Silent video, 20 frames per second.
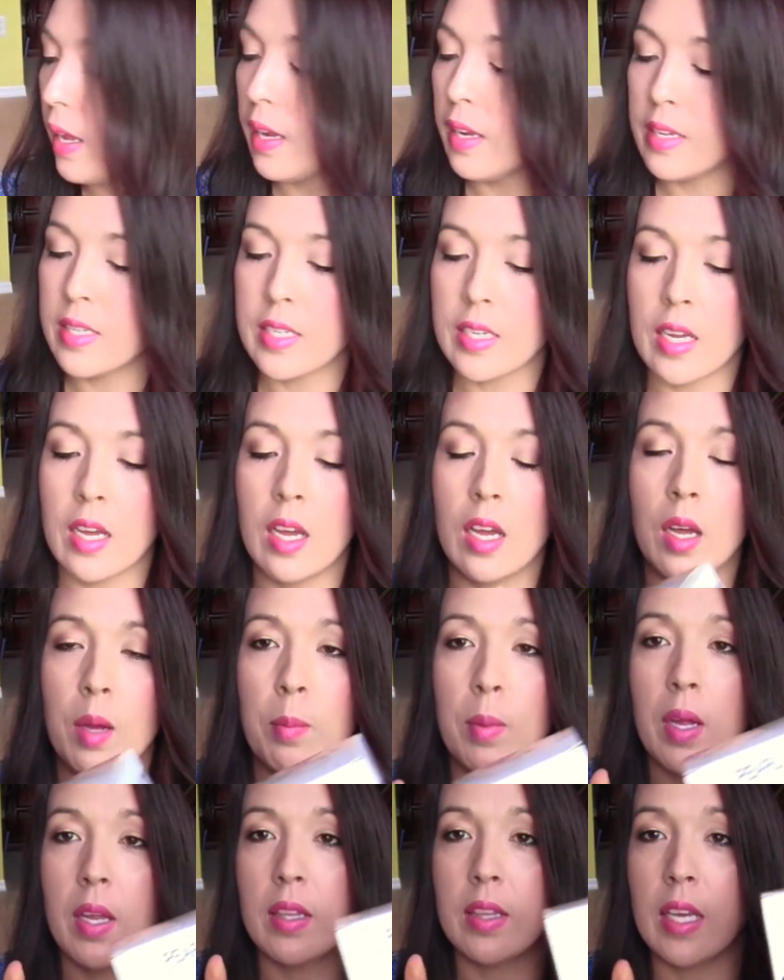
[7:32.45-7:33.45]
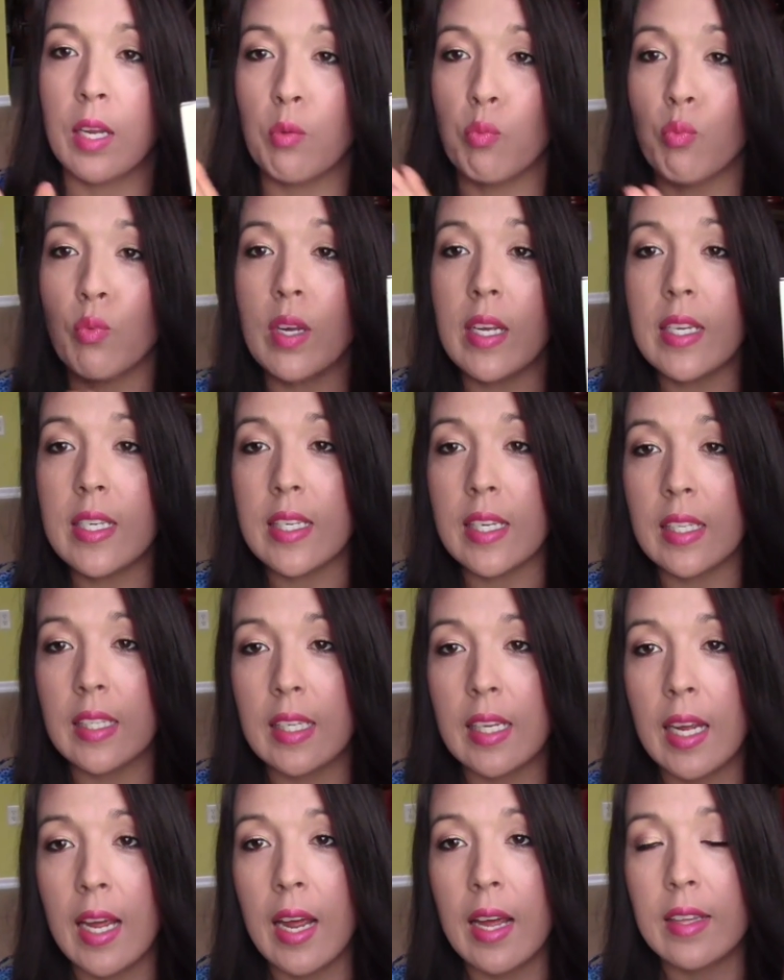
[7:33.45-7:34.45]
And they
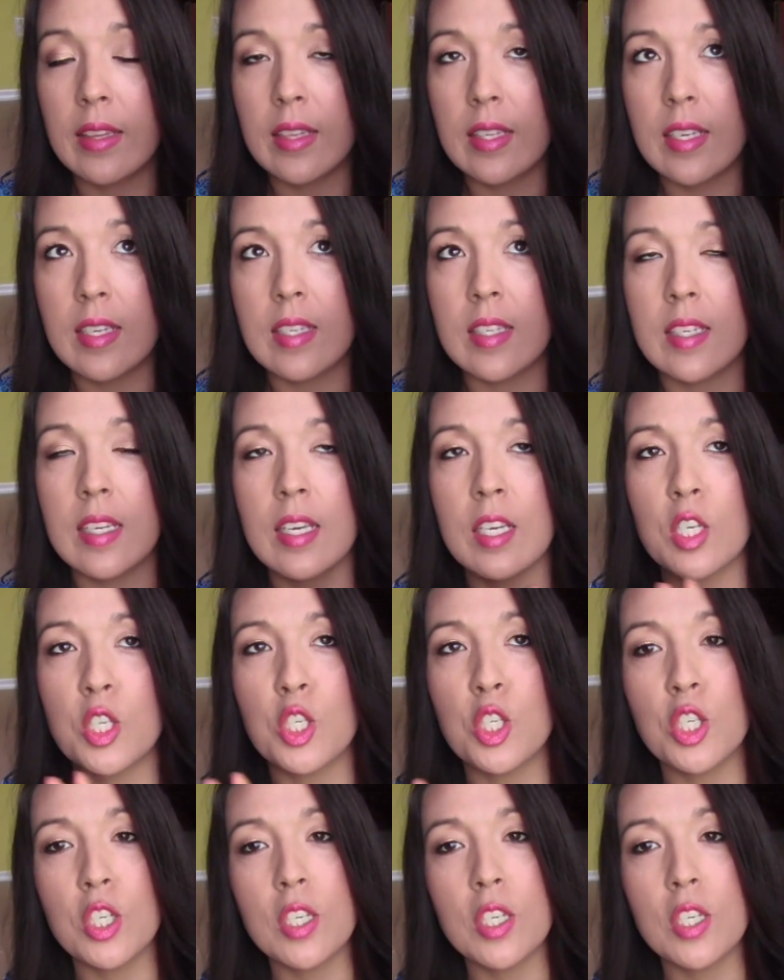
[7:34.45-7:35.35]
recently had this. It